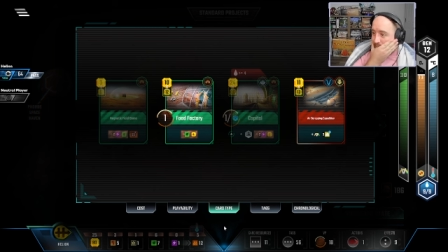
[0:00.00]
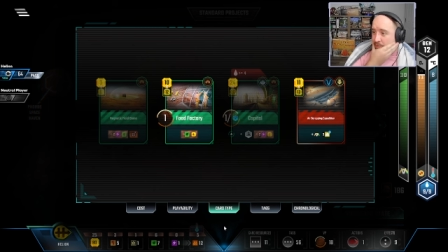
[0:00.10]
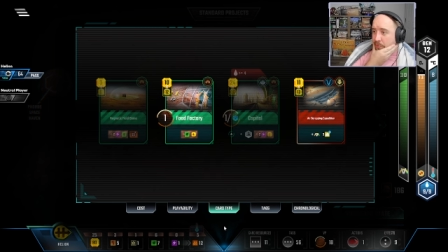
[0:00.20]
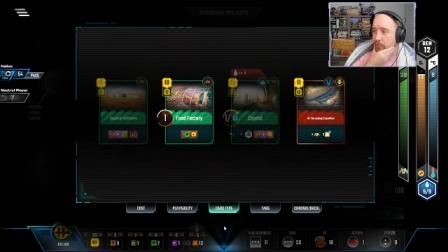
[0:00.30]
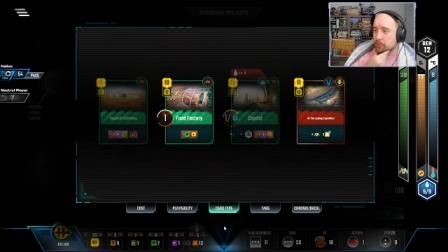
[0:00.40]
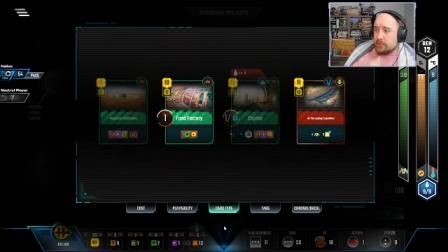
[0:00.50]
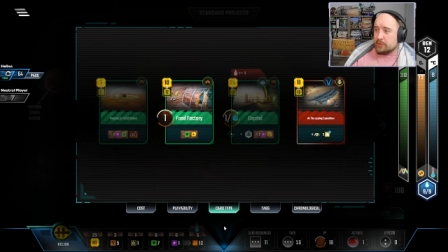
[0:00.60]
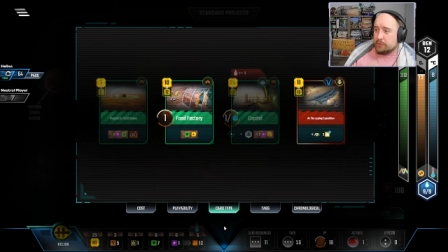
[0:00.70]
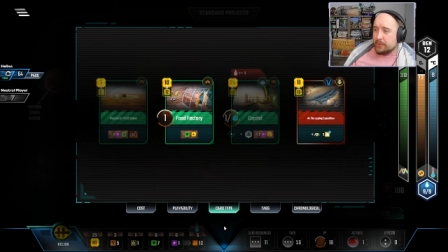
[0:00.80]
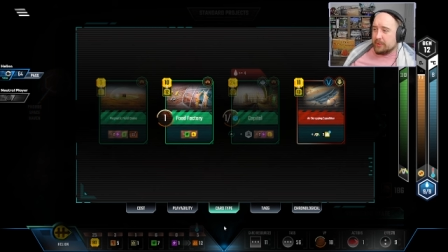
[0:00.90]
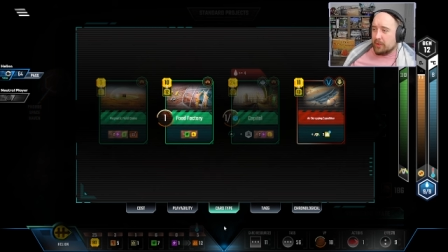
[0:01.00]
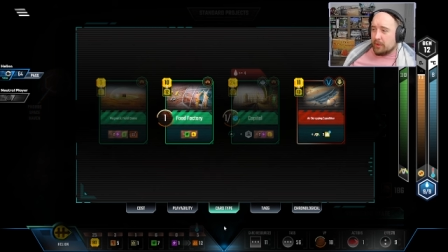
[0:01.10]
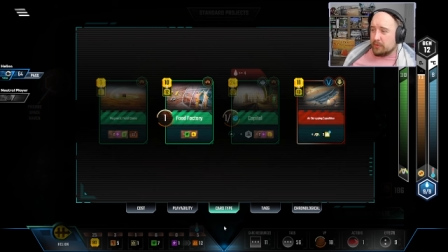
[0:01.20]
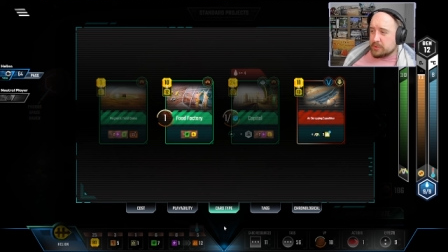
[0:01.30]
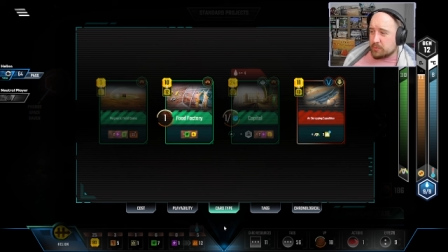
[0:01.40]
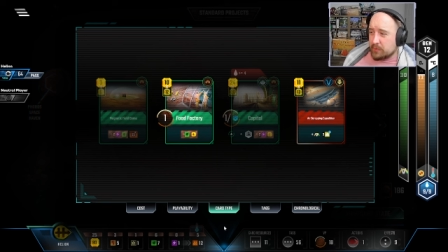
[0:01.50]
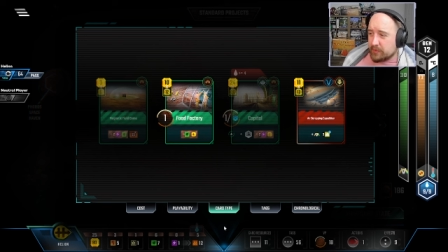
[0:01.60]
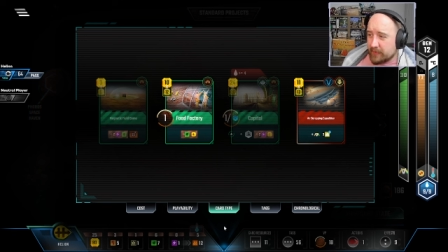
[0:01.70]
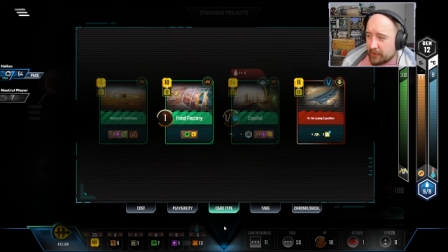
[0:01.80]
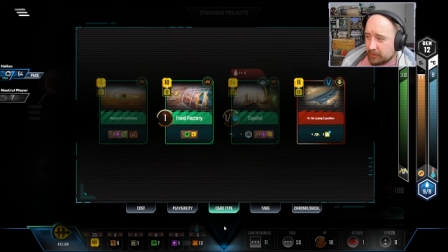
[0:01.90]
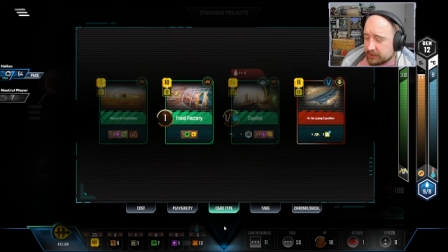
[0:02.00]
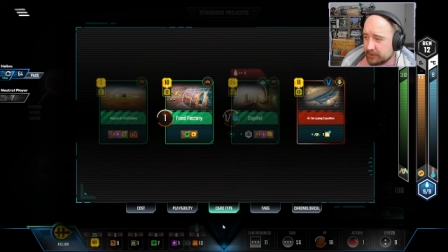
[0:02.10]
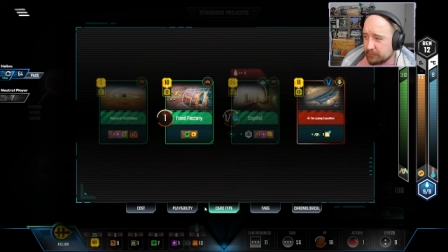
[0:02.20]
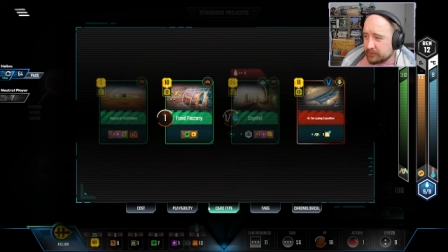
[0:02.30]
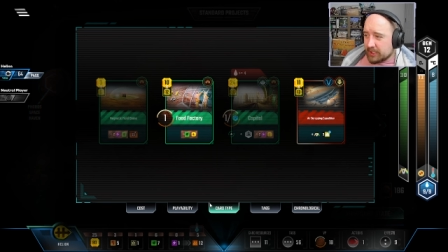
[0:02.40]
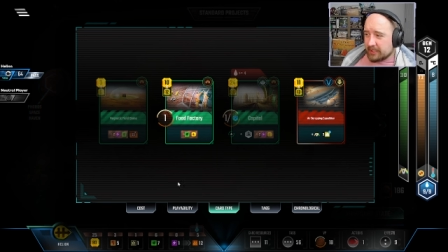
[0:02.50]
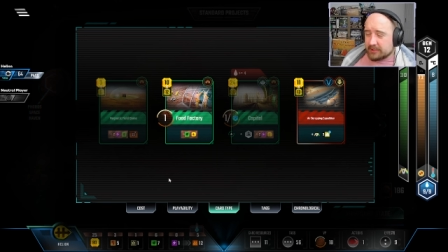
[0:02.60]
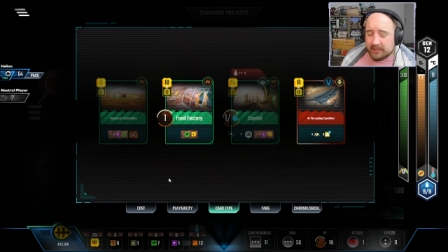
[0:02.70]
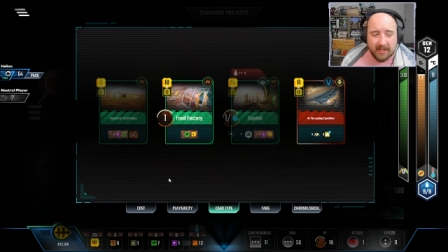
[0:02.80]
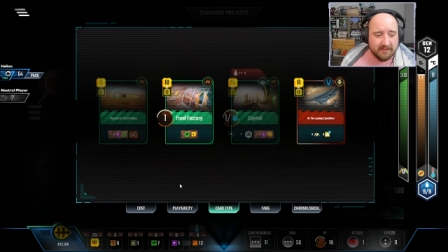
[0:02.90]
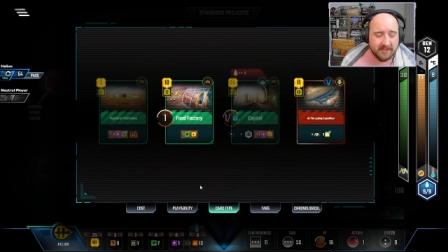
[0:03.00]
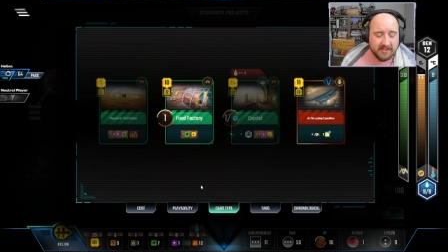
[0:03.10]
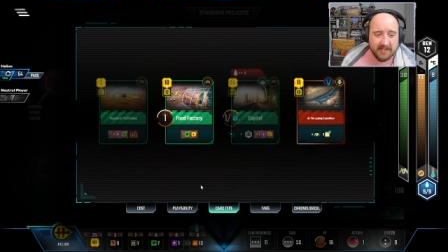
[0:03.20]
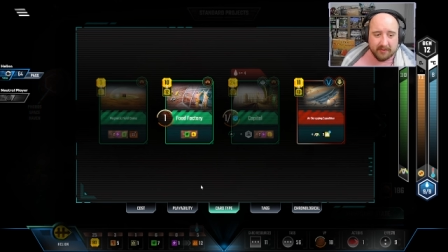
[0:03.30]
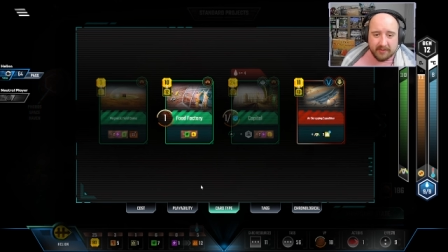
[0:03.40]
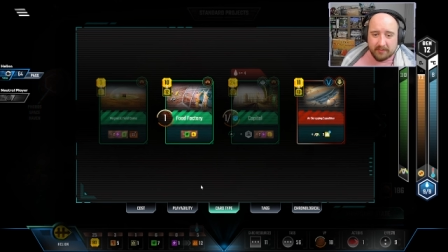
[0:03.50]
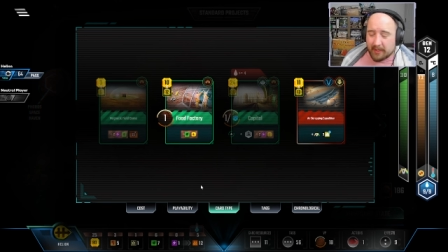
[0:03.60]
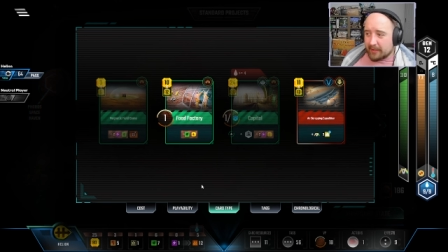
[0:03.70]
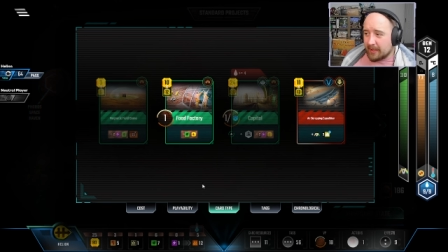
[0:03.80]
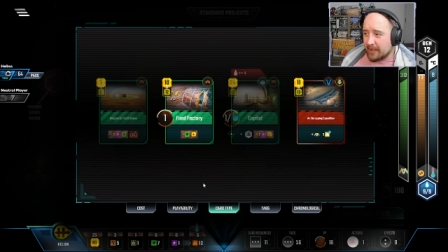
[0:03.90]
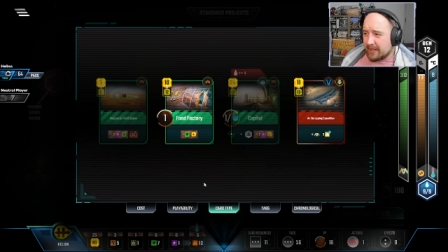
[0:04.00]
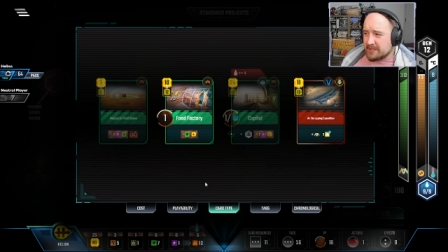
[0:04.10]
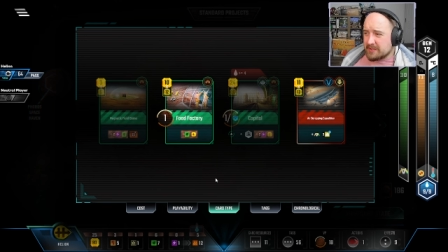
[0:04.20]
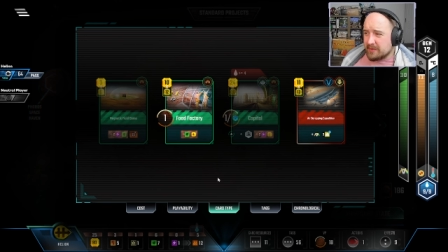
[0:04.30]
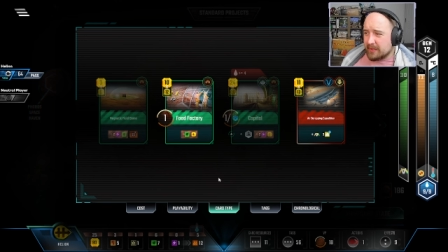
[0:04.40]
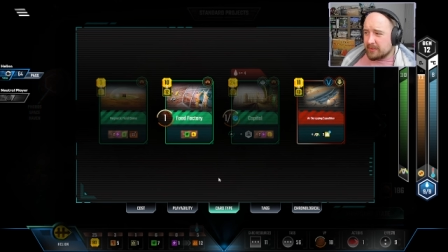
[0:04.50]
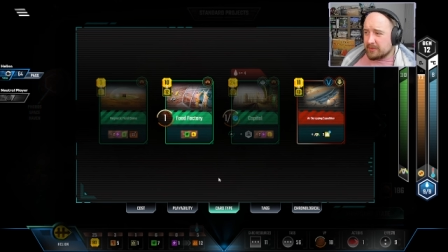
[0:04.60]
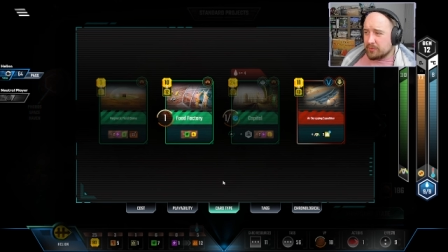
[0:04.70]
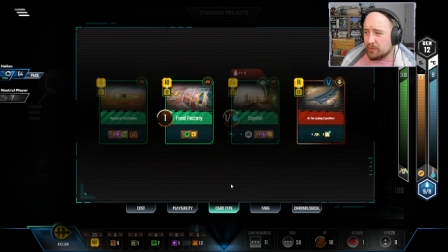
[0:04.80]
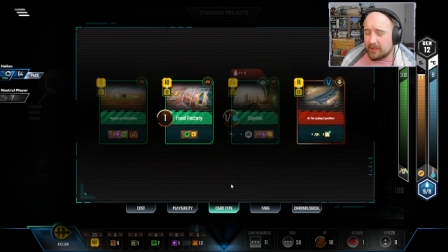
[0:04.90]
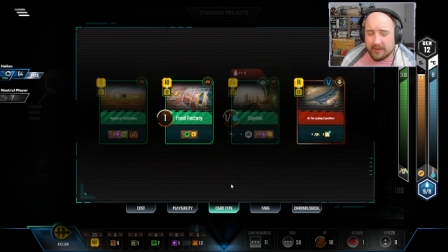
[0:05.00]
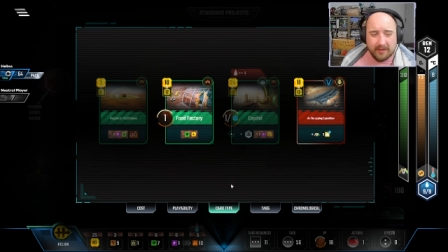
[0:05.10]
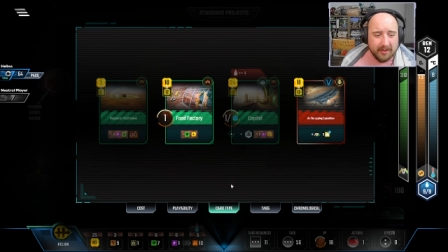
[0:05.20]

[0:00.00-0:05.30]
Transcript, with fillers: $33 worth of energy, which actually I've discounted by 9, so like $24